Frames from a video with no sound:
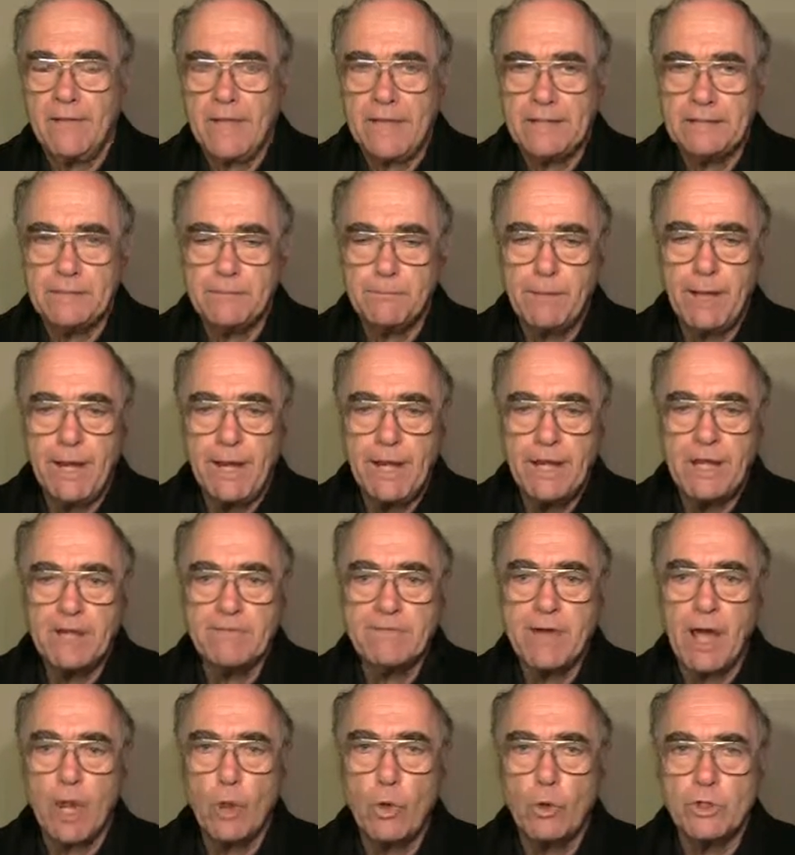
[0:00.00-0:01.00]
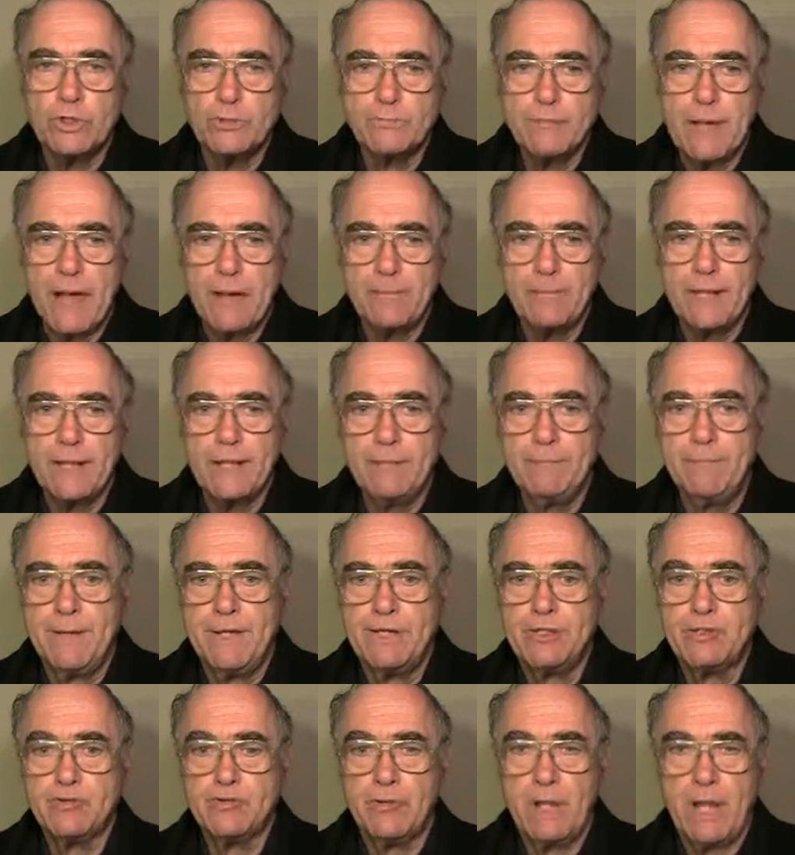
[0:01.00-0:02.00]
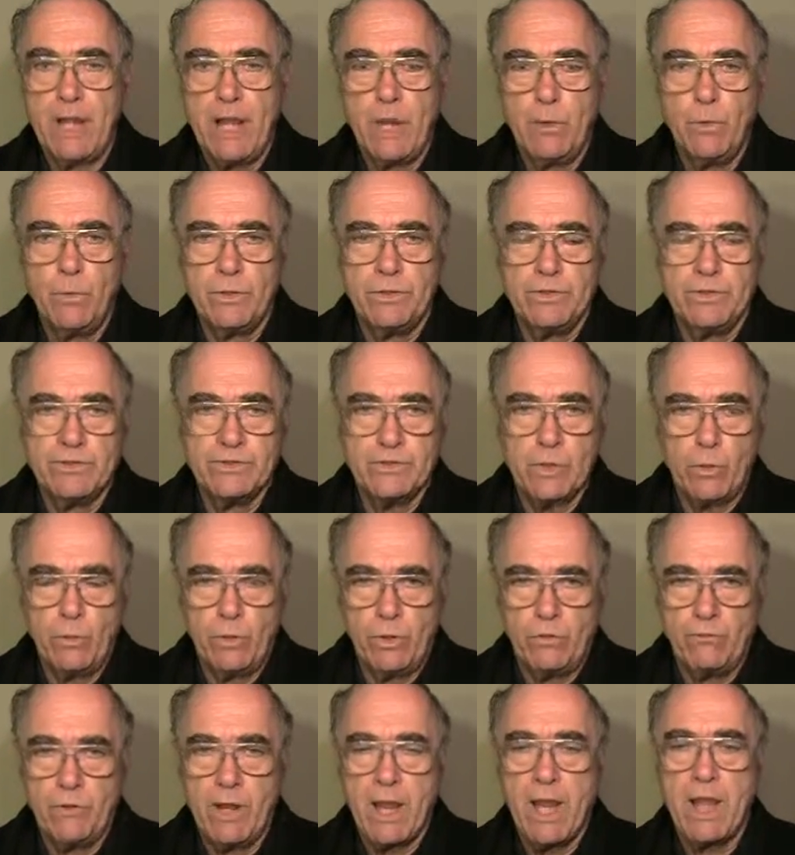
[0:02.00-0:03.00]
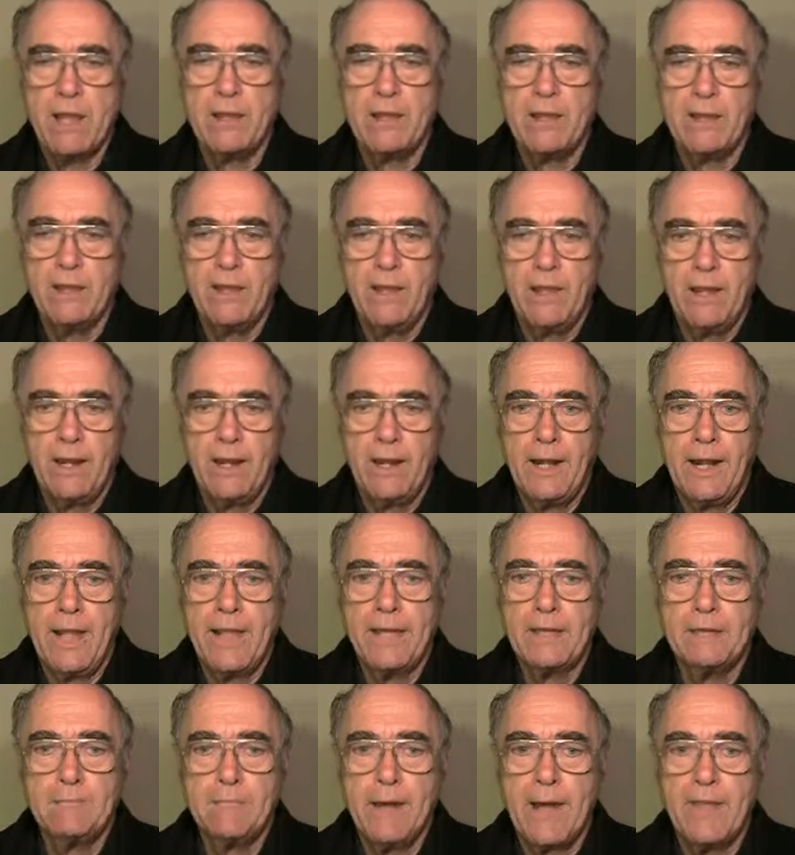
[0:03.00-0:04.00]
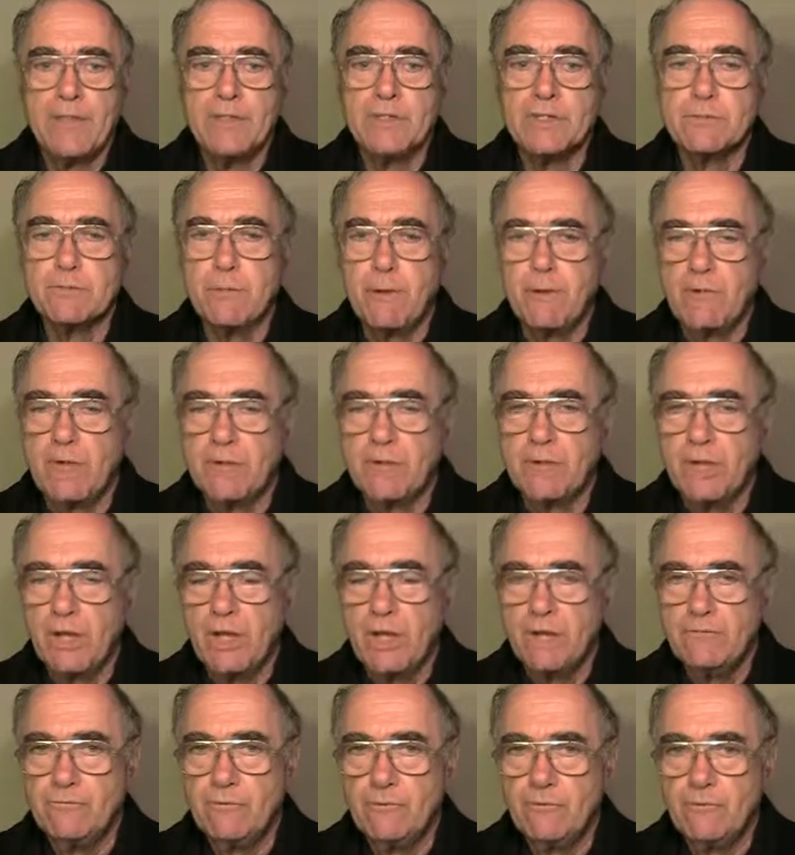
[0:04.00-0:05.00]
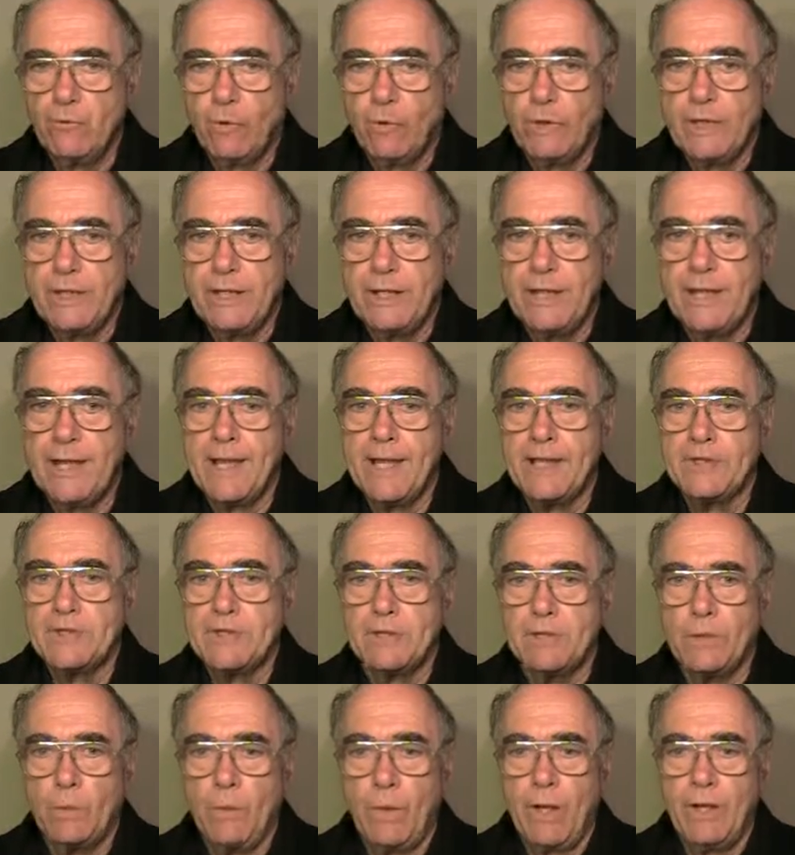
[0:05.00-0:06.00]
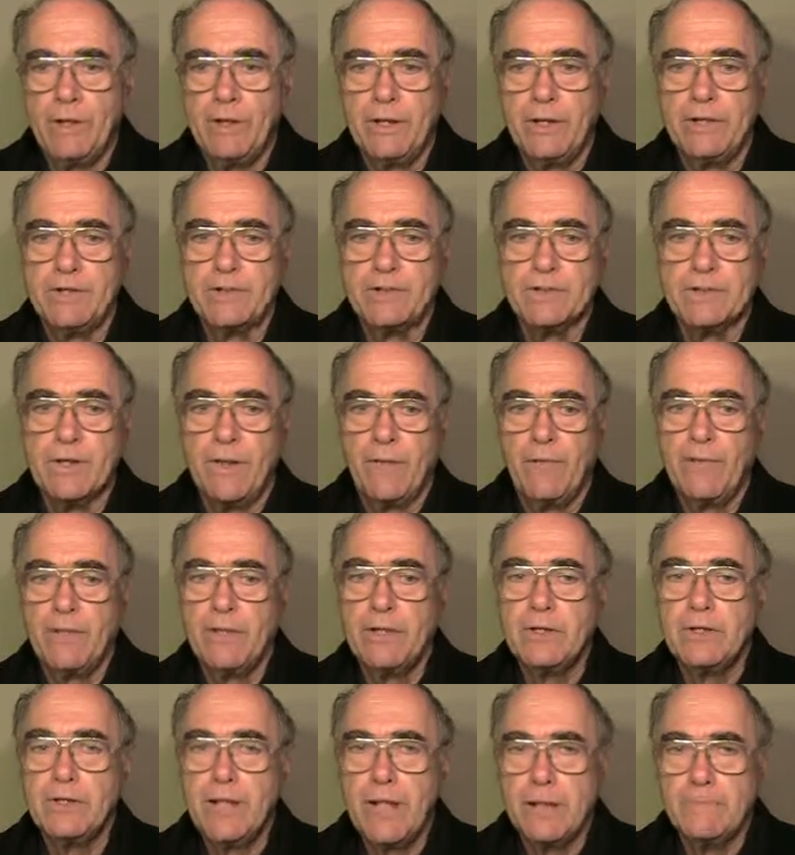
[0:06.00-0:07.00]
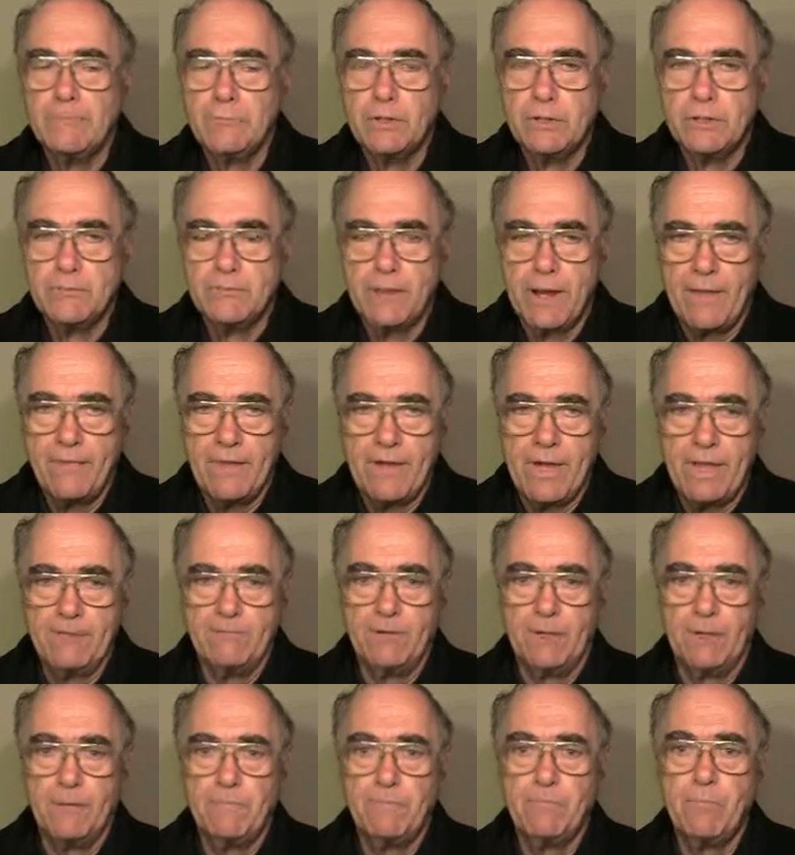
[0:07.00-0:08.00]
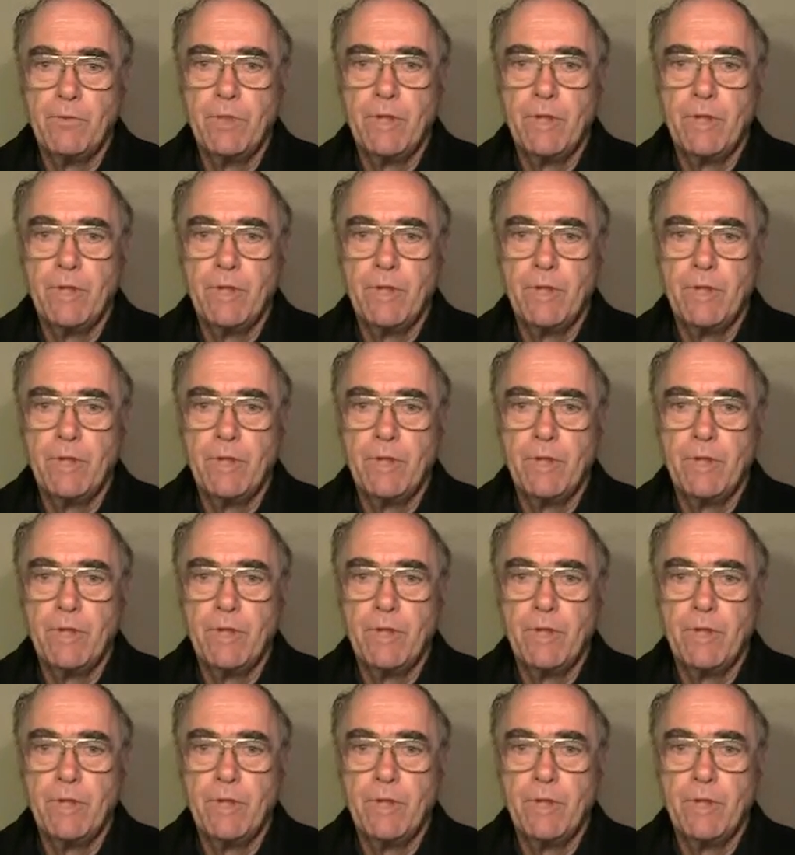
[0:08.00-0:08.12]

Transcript: At the beginning of our Lord's public ministry, he was, we read, led by the Spirit for 40 days in the wilderness, tempted by the devil.